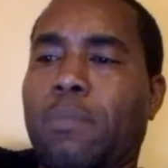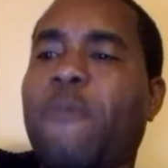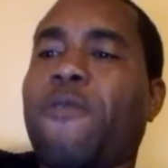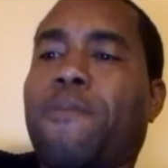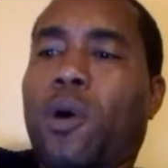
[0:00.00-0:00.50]

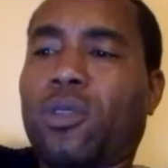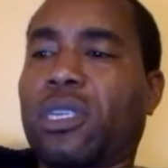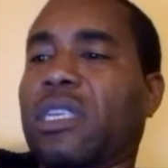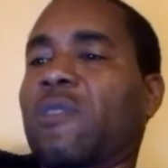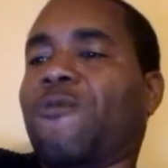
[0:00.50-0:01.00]
But for most
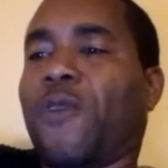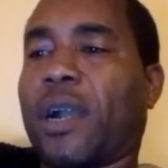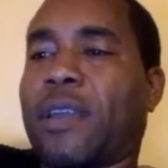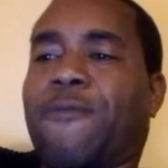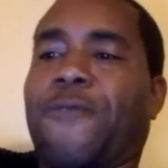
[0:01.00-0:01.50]
of this
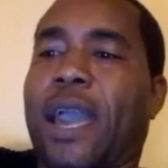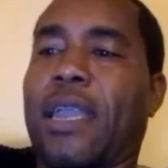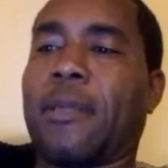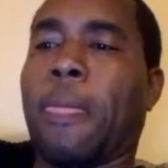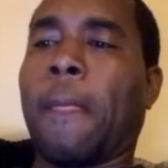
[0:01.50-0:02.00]
fucking fight,